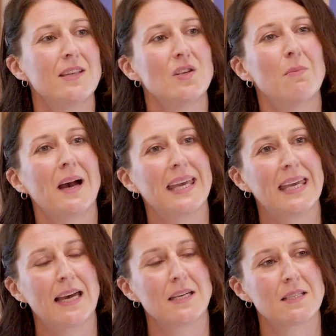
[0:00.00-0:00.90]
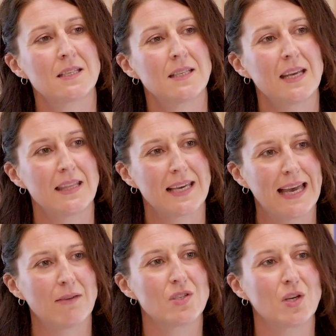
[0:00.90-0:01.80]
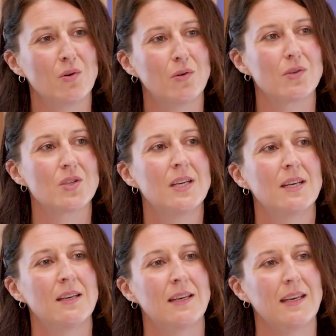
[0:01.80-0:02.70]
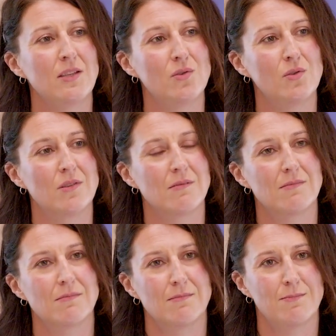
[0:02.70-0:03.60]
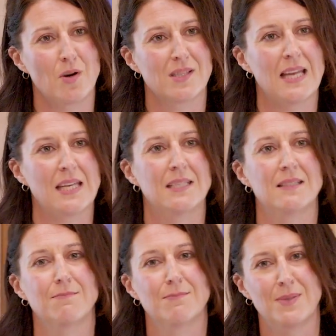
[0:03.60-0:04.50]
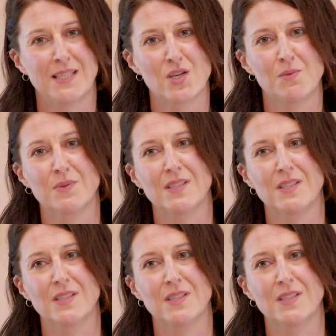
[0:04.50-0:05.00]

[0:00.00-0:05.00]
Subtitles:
than you might get in the county court in your bog standard possession